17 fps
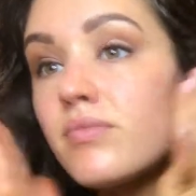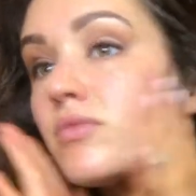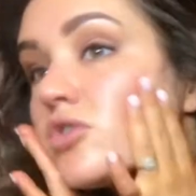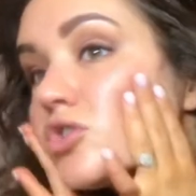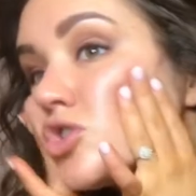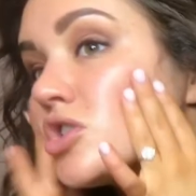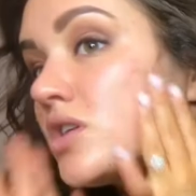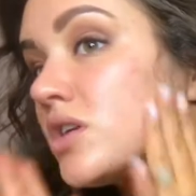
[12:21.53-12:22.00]

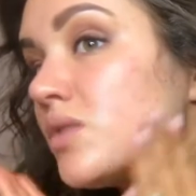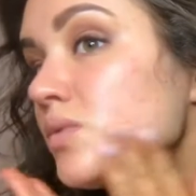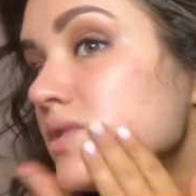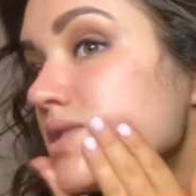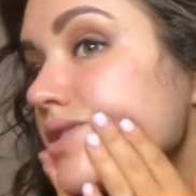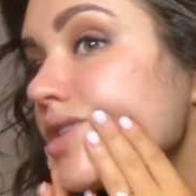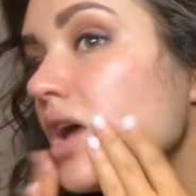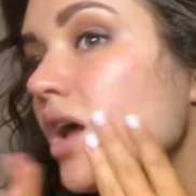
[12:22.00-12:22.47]
she
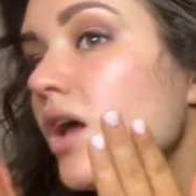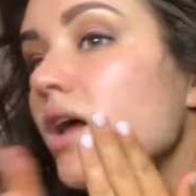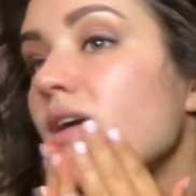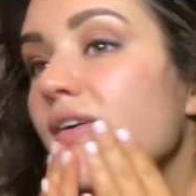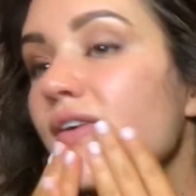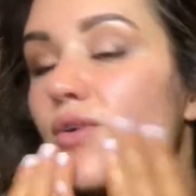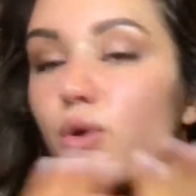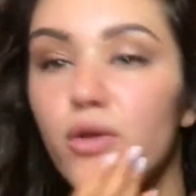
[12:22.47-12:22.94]
was
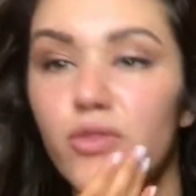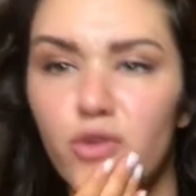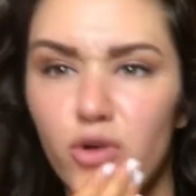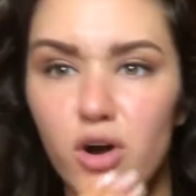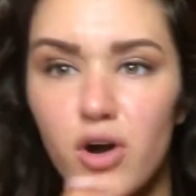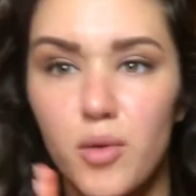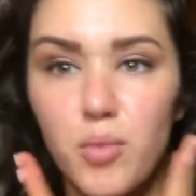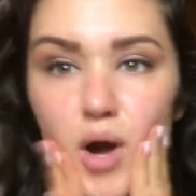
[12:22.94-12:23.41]
saying, going
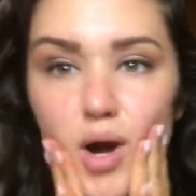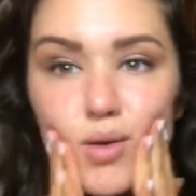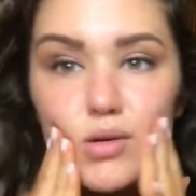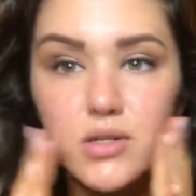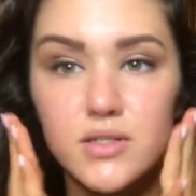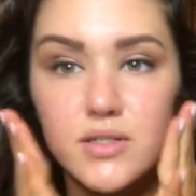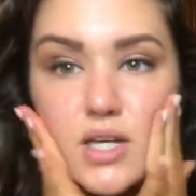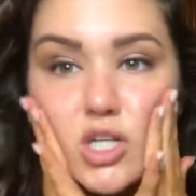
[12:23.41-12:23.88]
through her
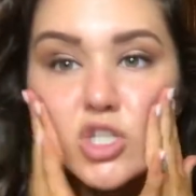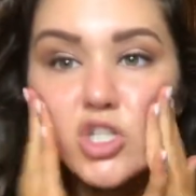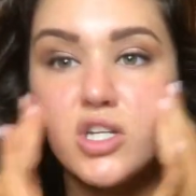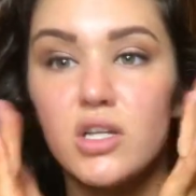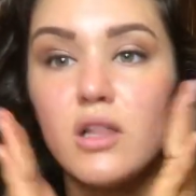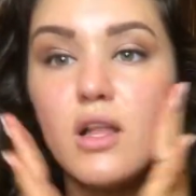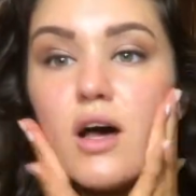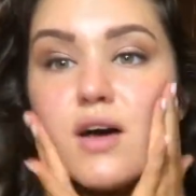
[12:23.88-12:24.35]
primers that
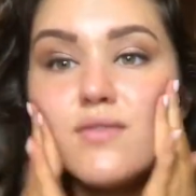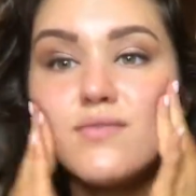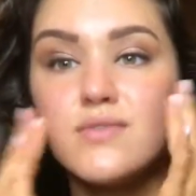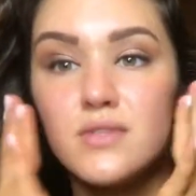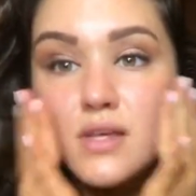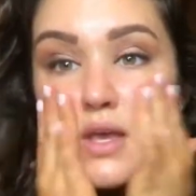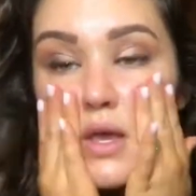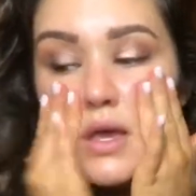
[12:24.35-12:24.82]
she
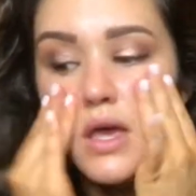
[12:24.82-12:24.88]
loves,